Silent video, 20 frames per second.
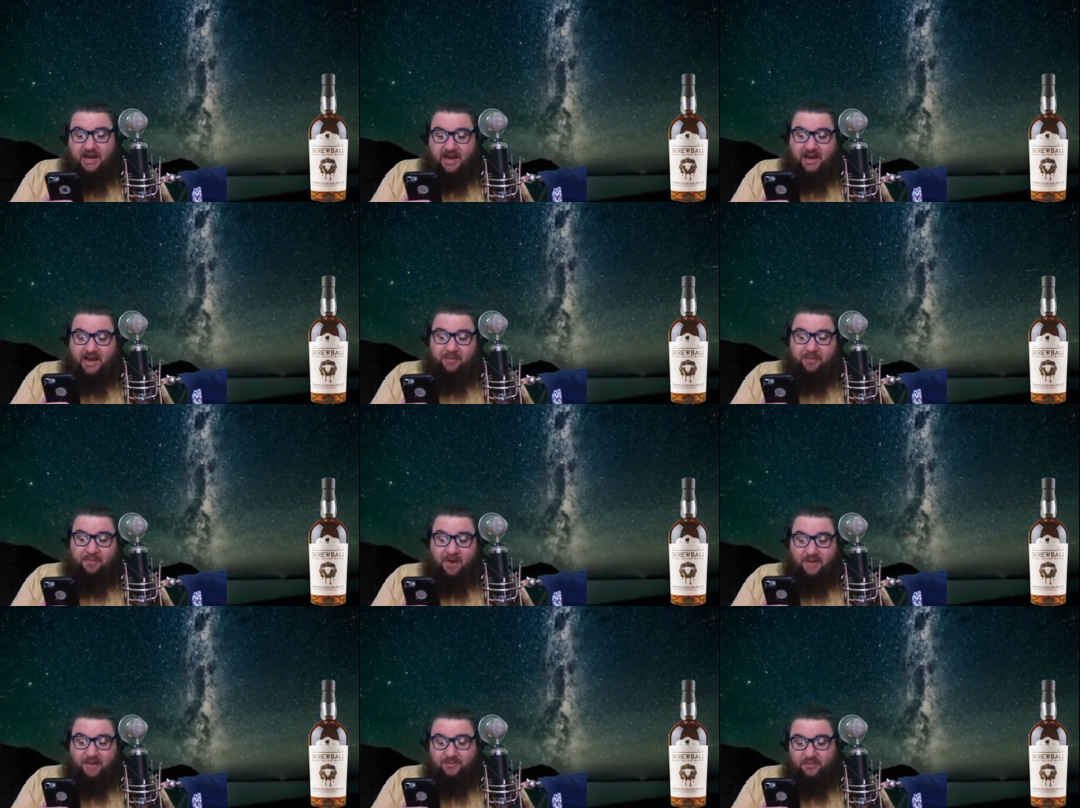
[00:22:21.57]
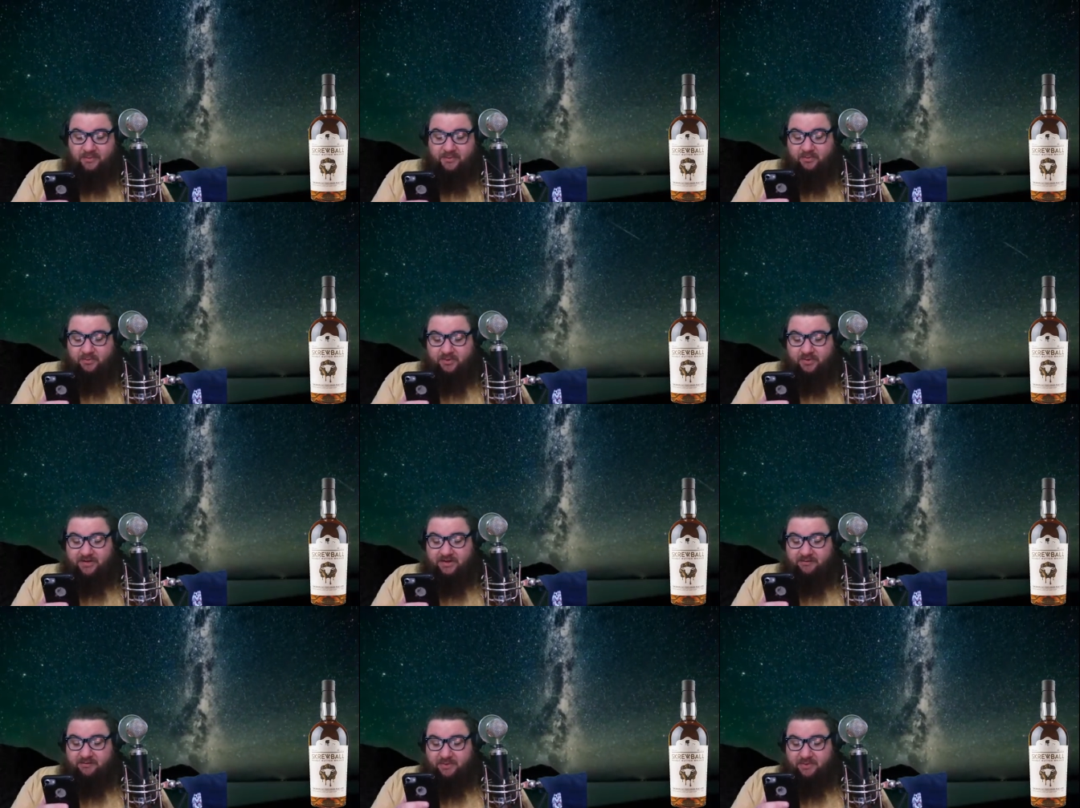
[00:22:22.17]
I probably
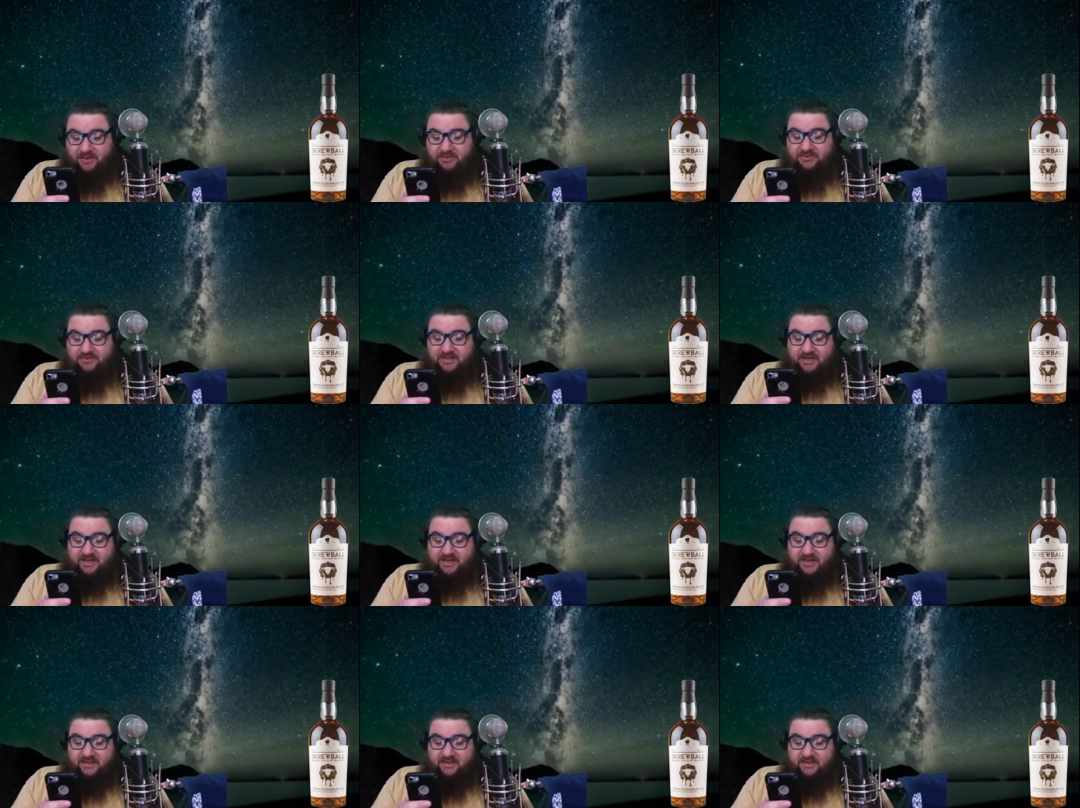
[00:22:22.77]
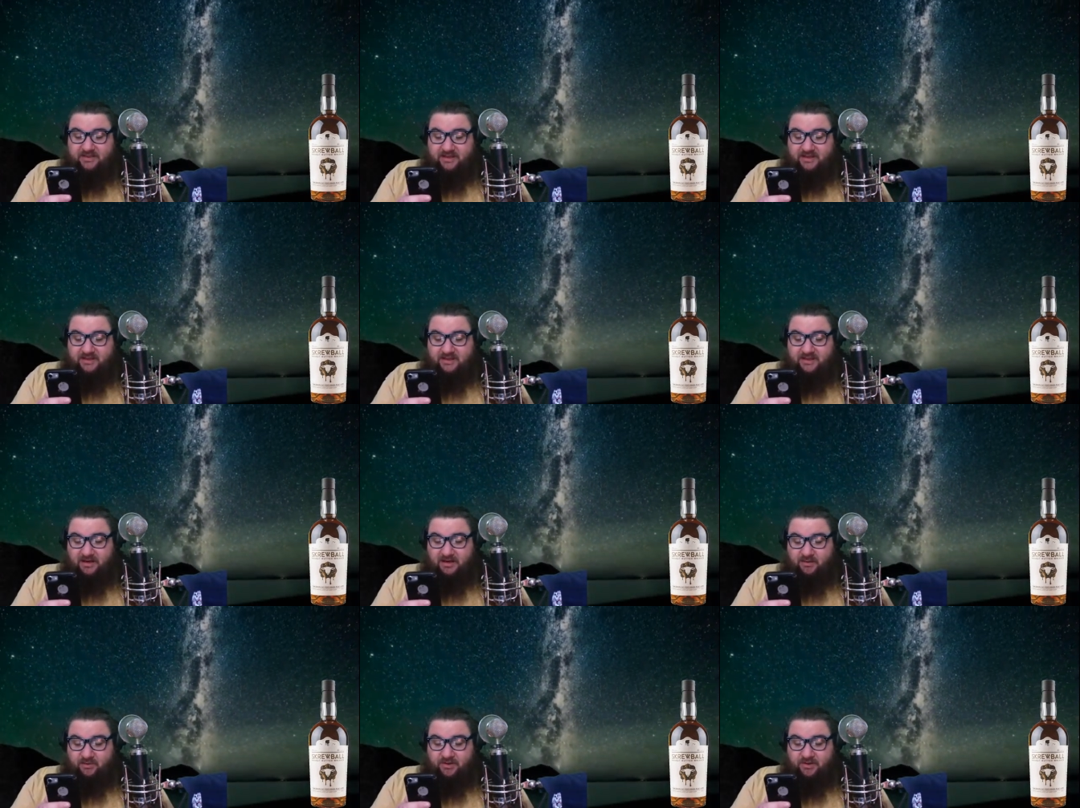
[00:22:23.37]
wouldn't have posted anything,
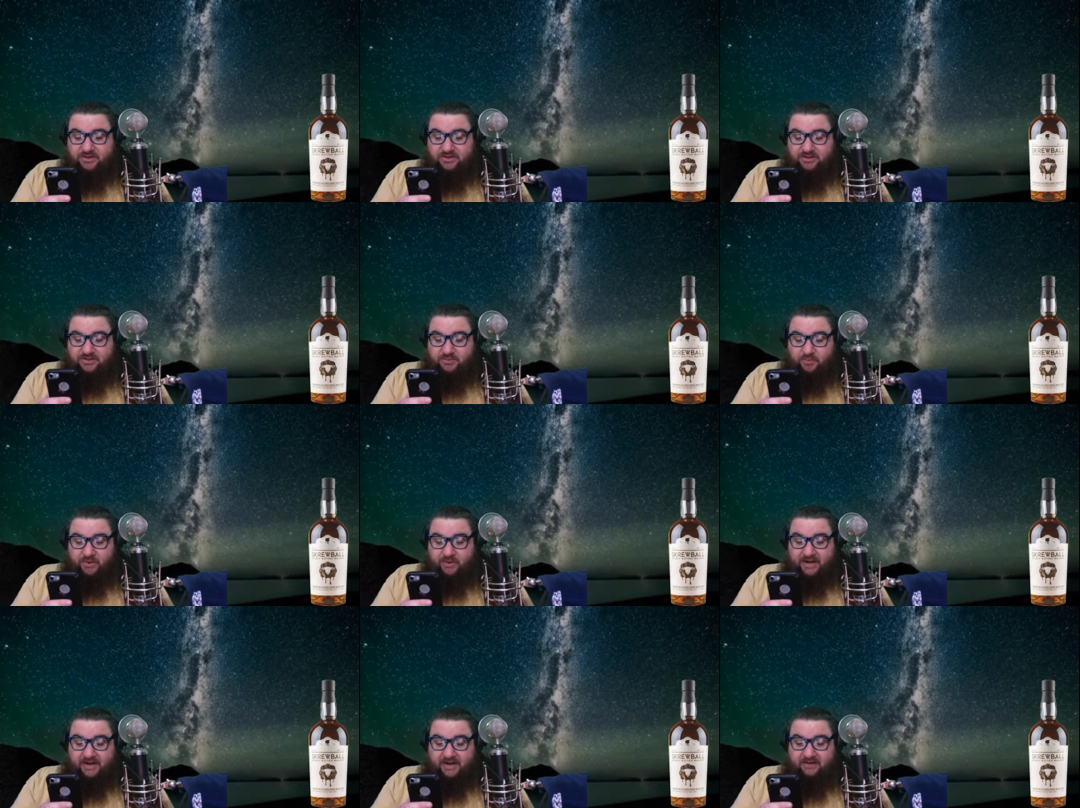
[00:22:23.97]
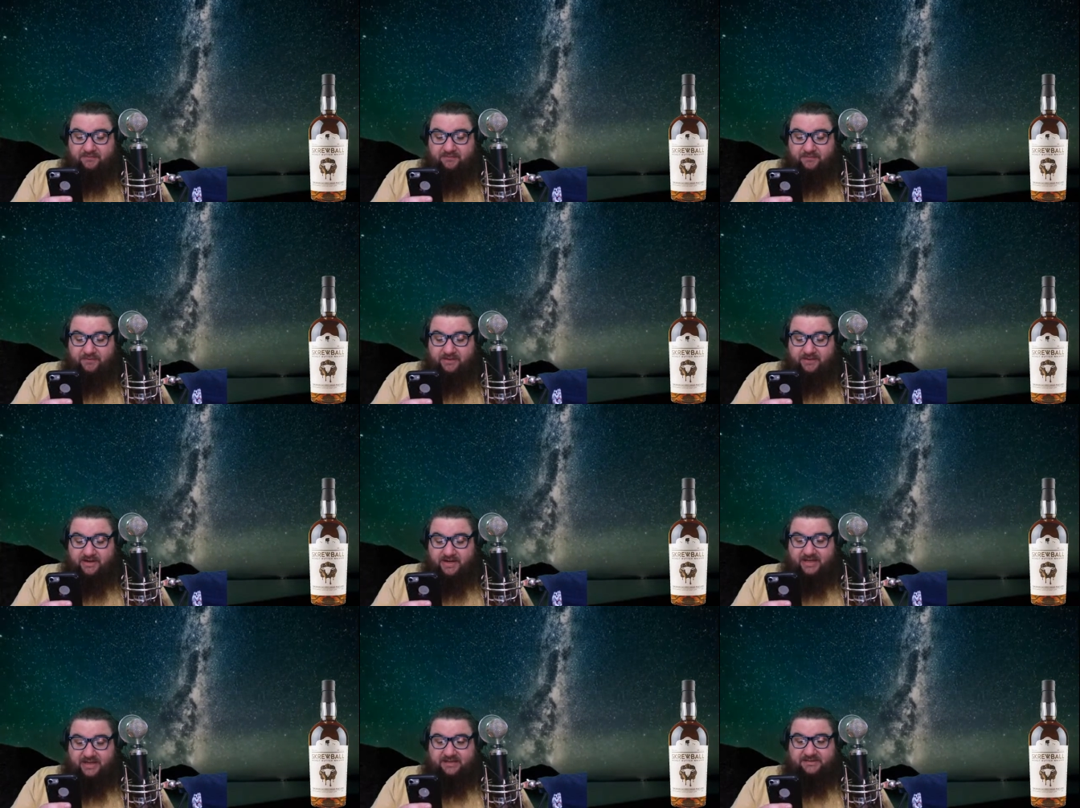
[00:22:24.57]
and I would have just waited for the
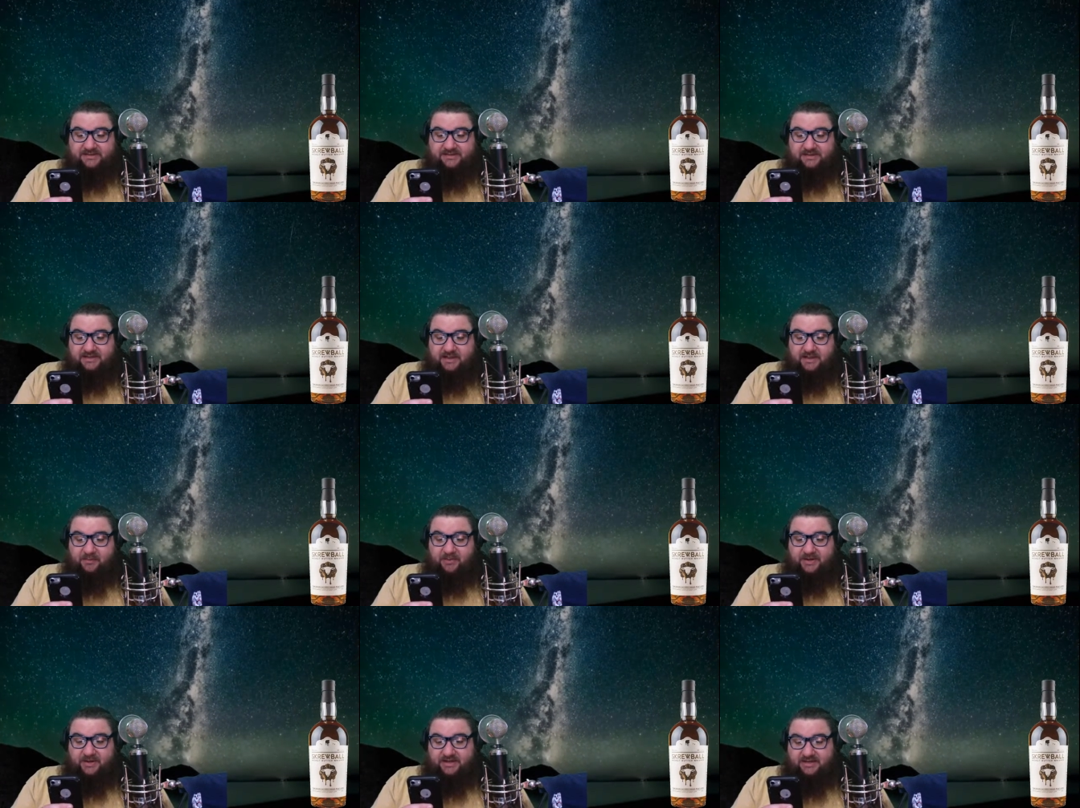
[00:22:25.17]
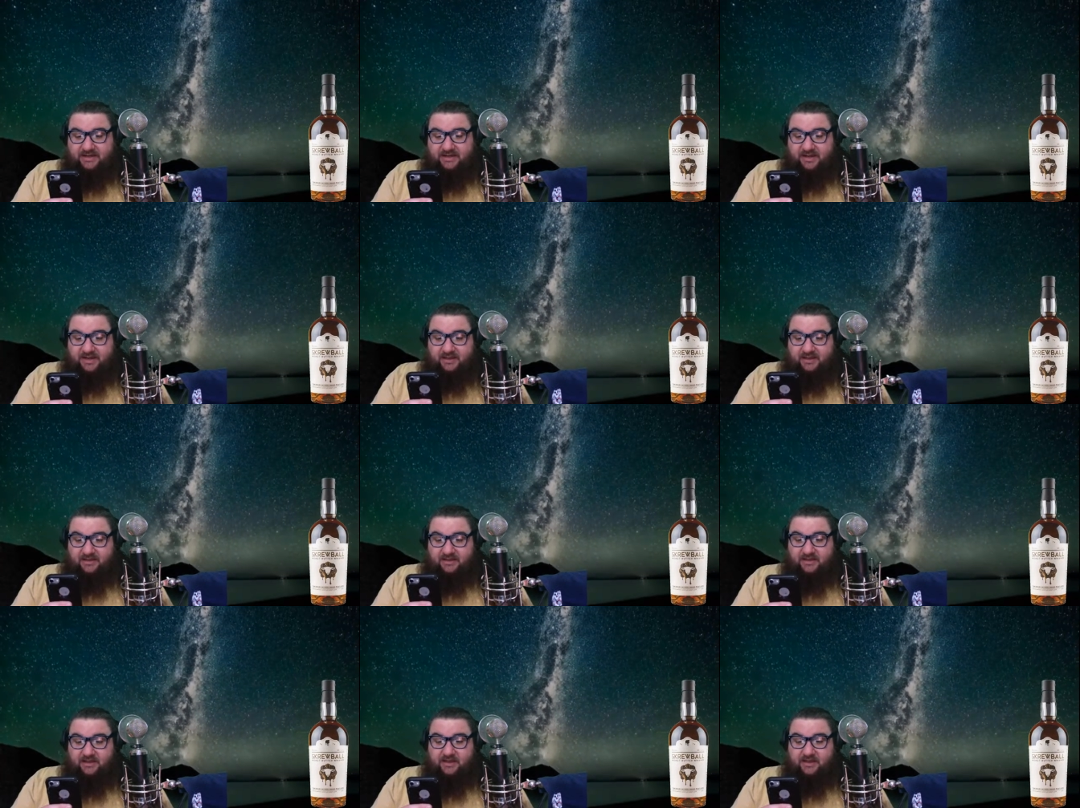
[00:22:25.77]
next celebrity death.